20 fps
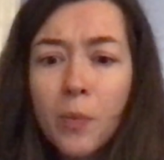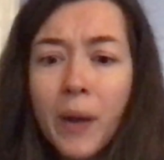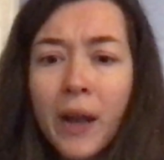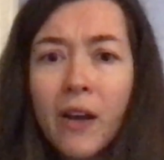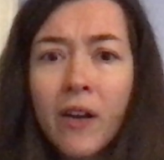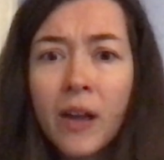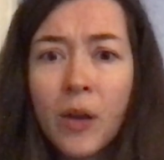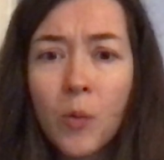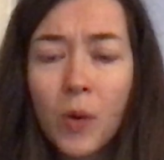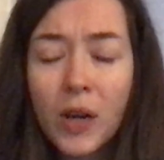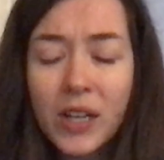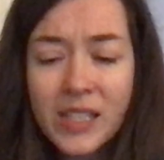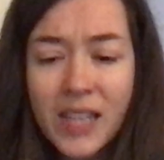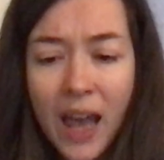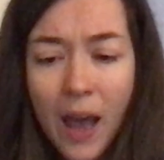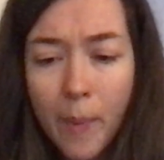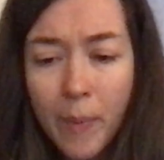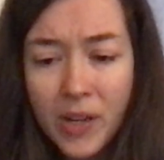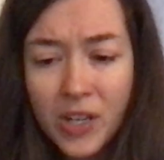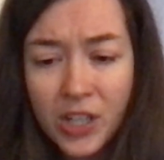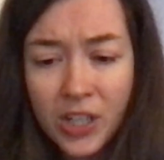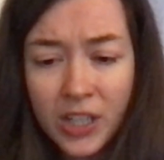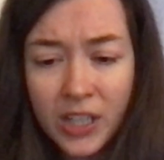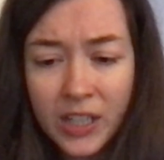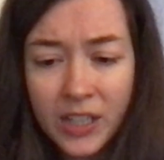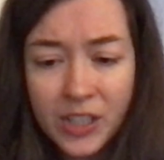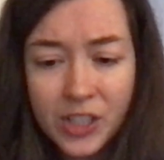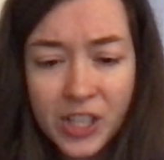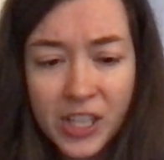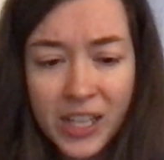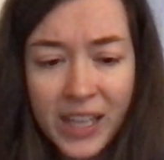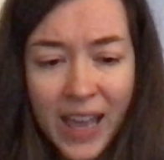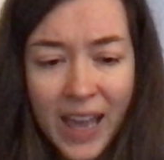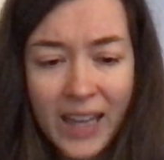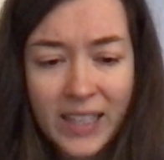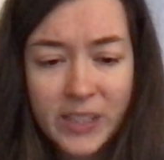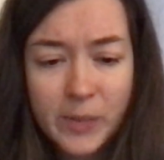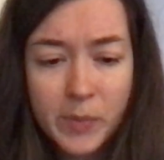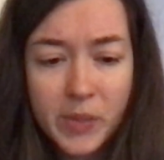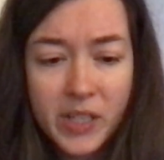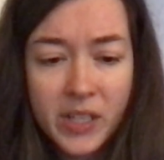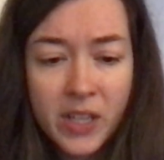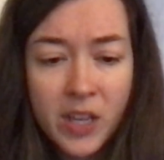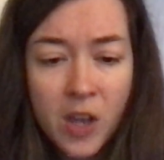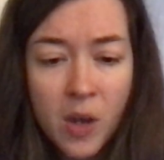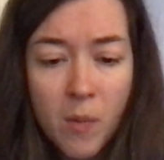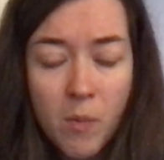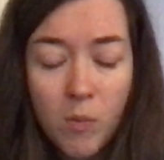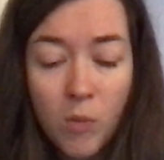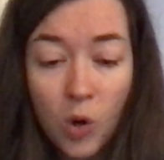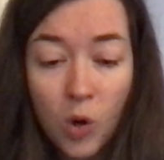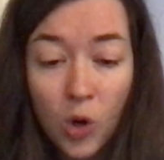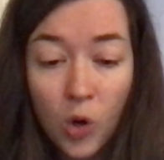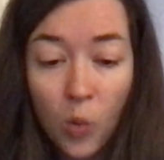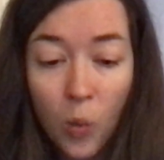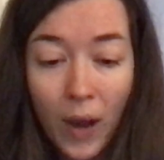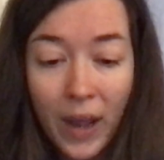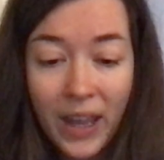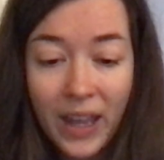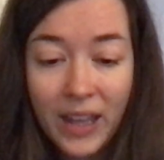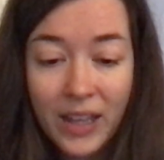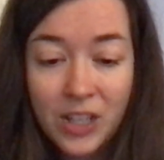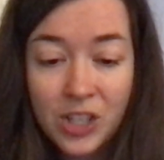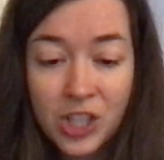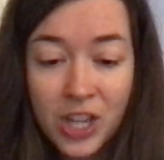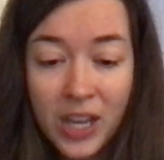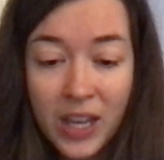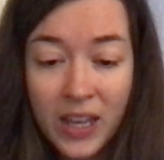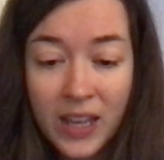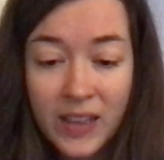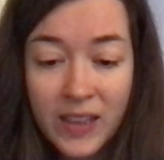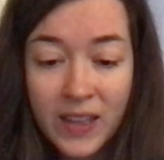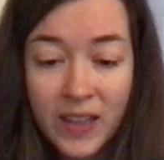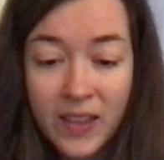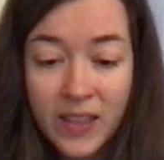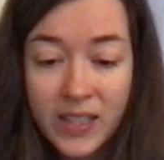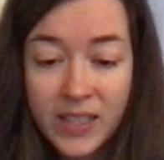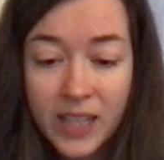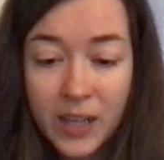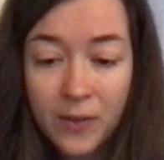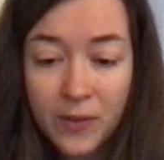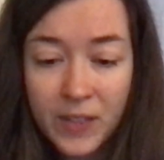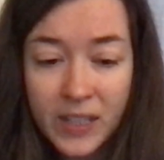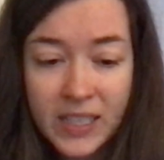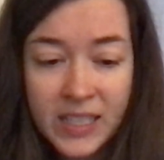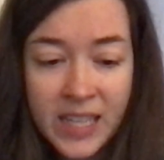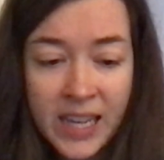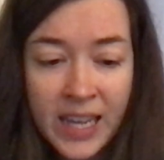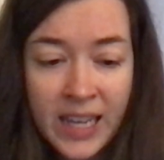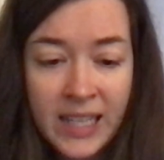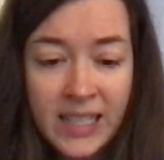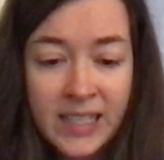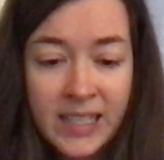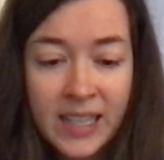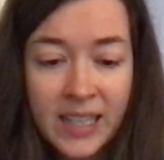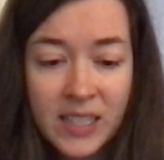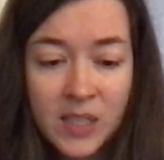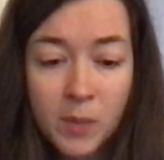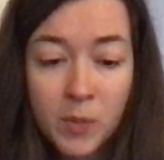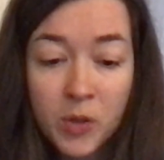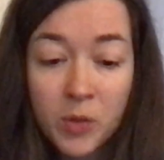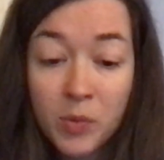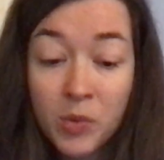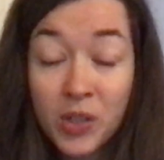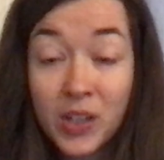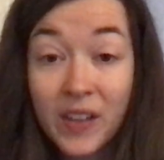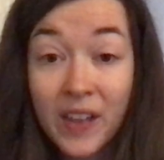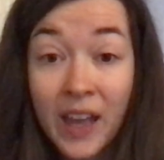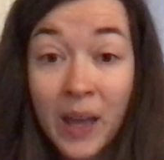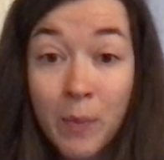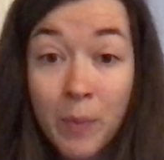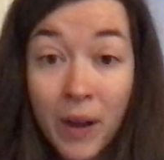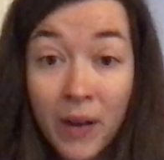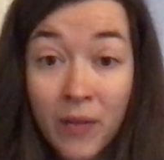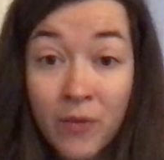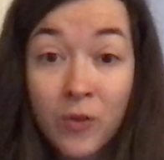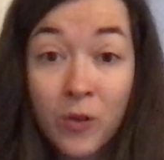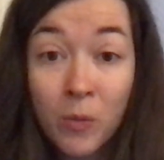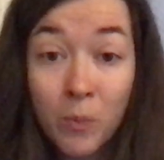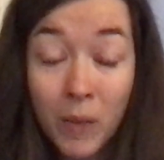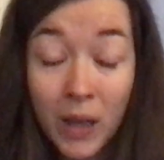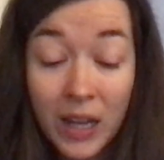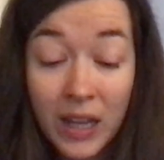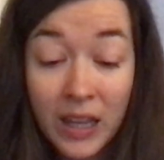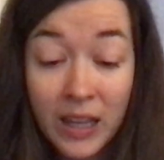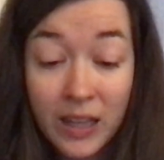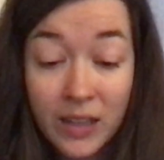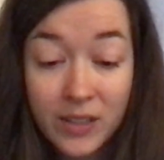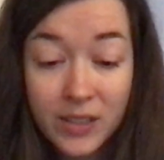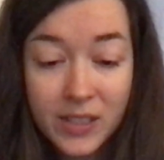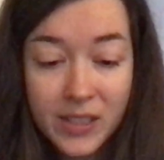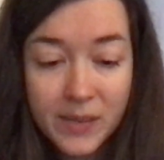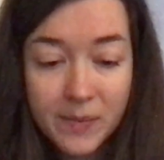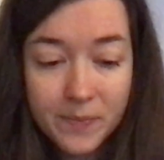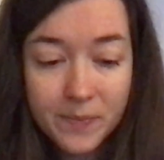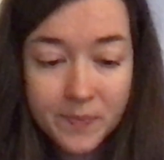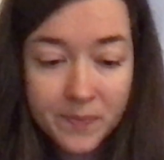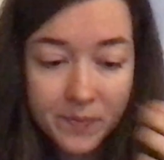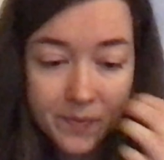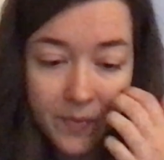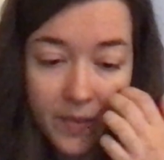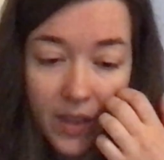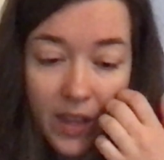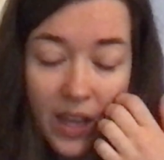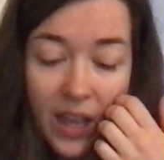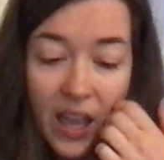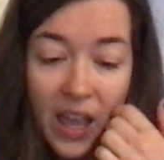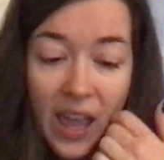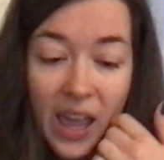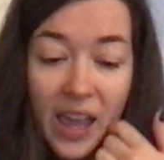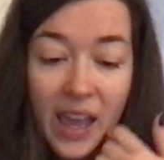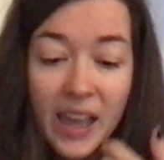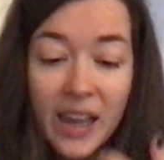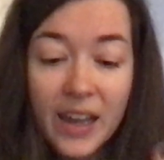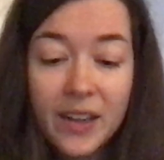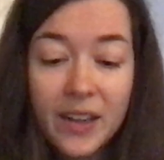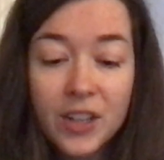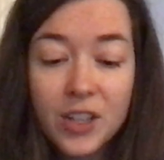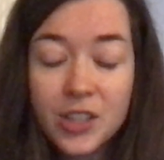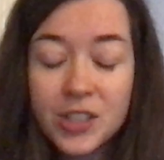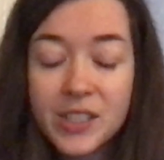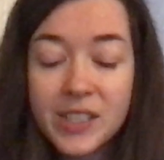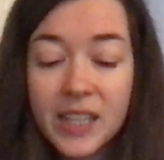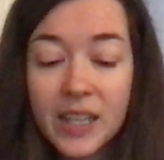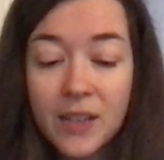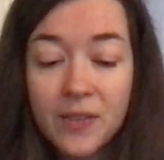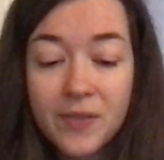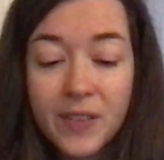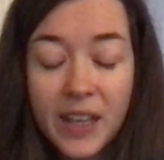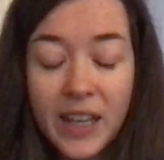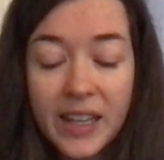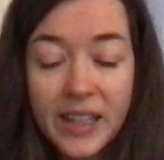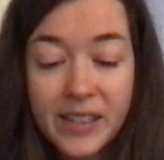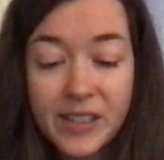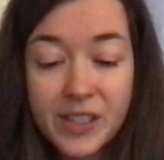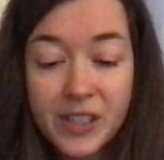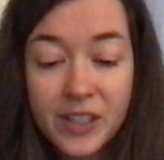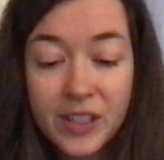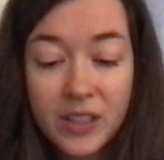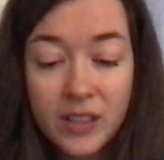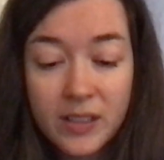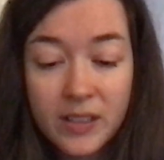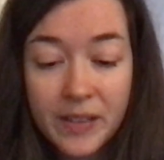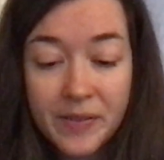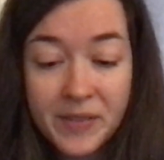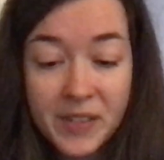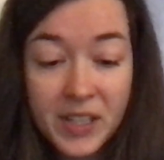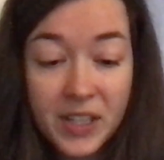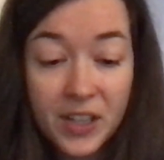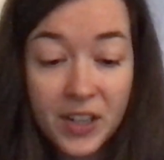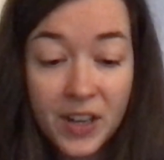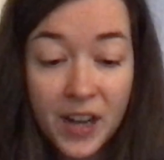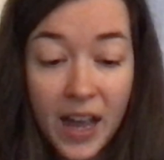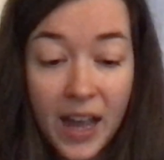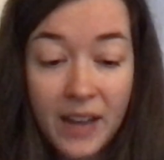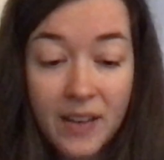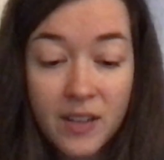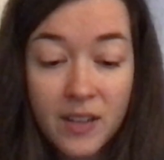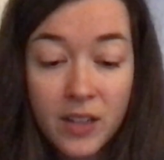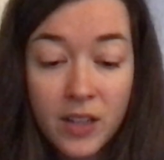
Barry, what has happened to her?" she gasped, more white and shaken than the self-contained, sensible Marilla had been for many years. Anne herself answered, lifting her head.